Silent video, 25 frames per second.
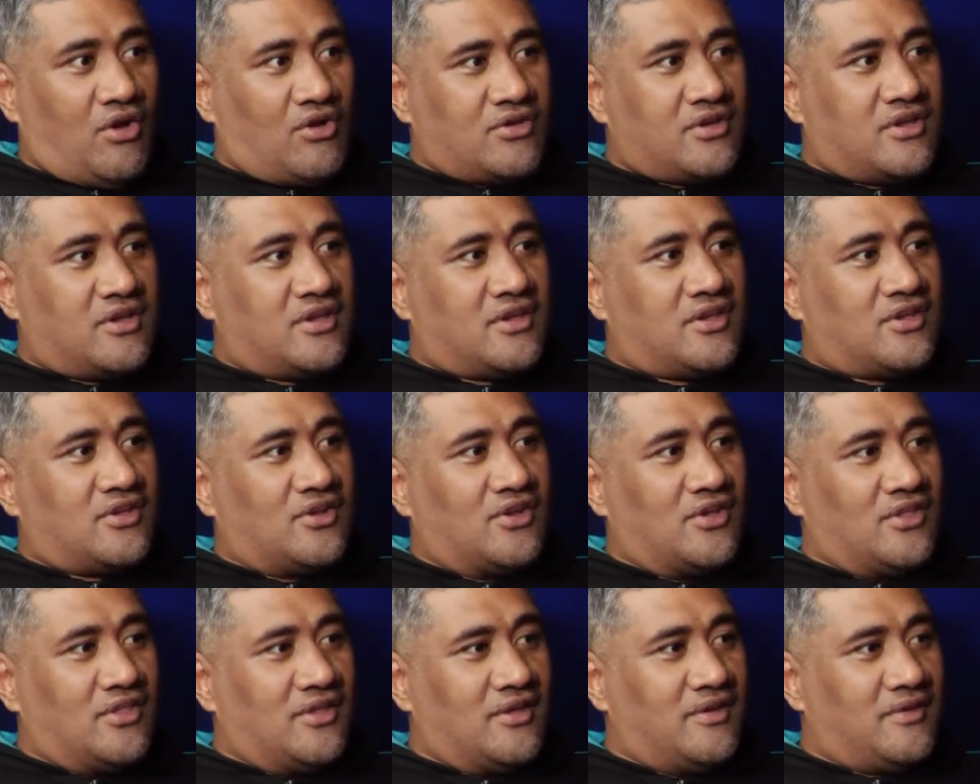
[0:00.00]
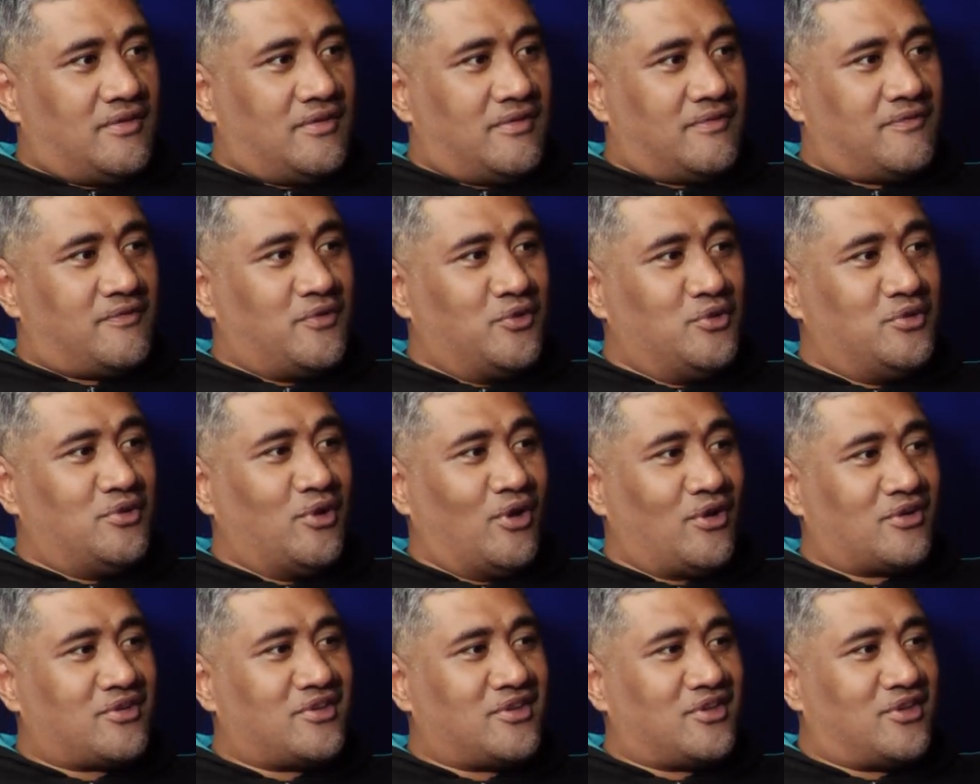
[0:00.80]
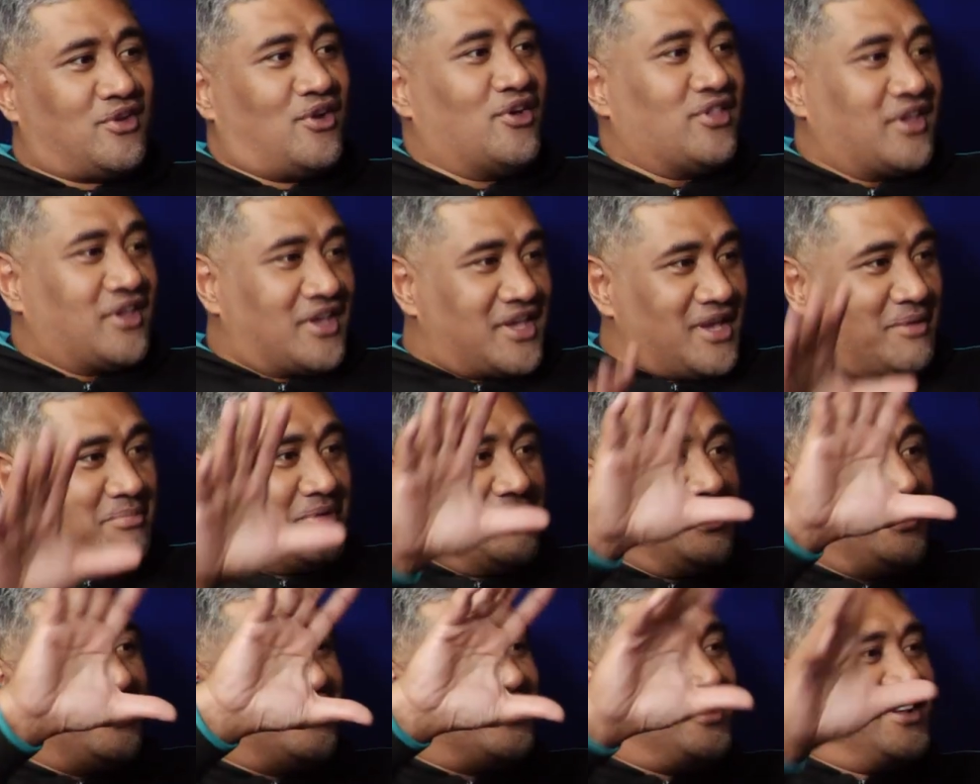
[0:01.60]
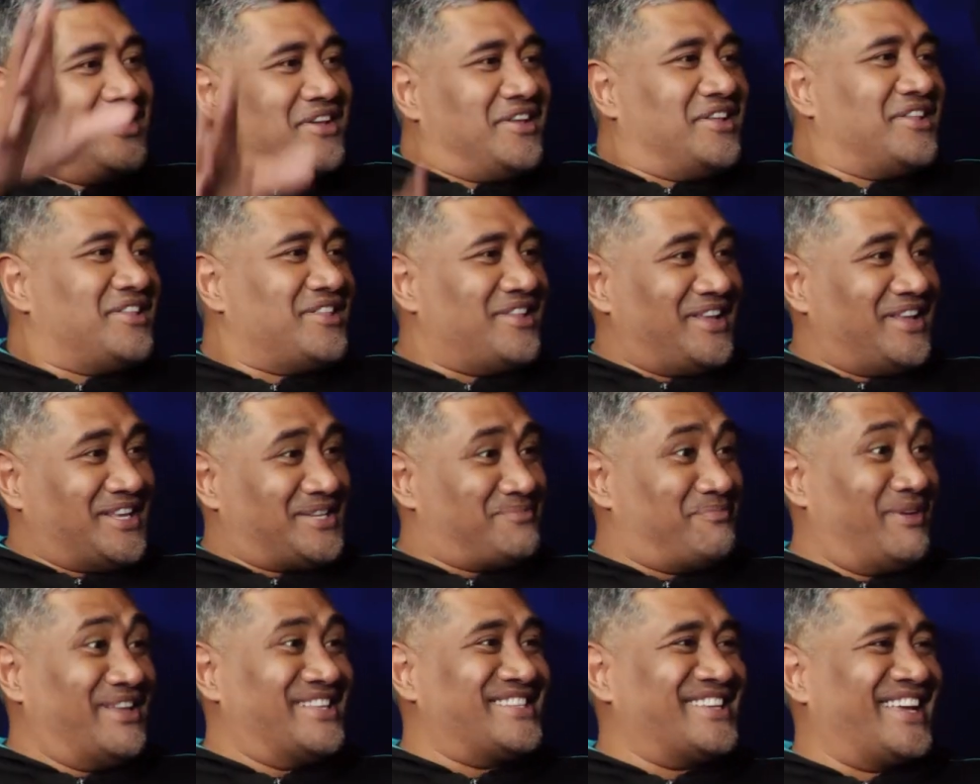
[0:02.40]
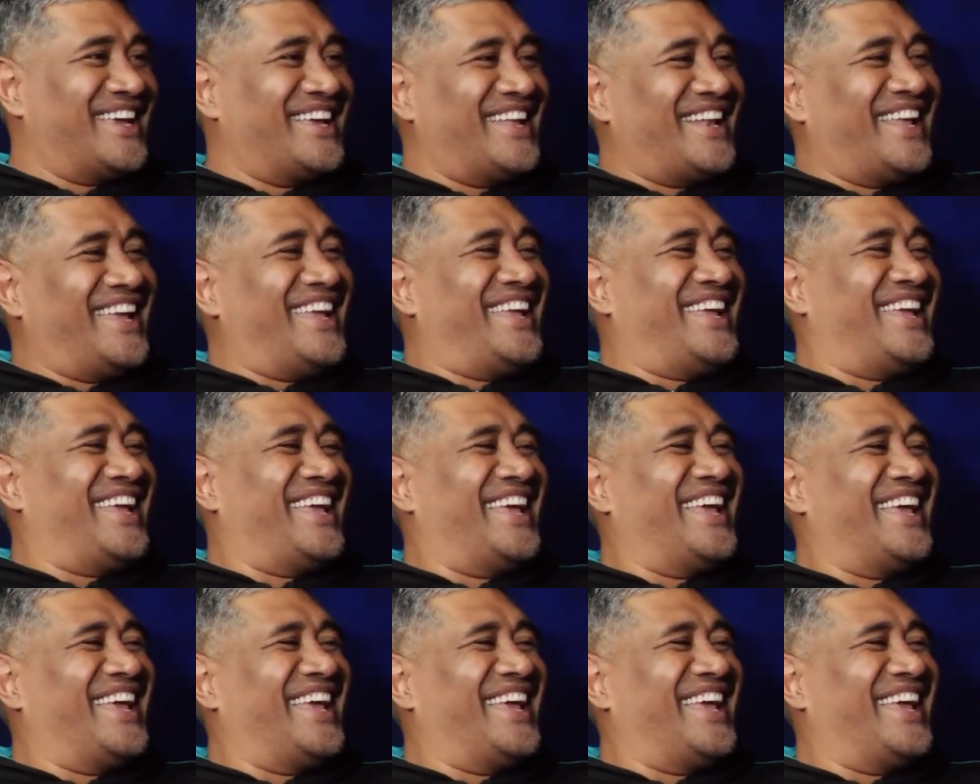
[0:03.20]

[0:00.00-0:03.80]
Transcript: that lock? You know, the food lock or oh, the cupboard. Spencer had it.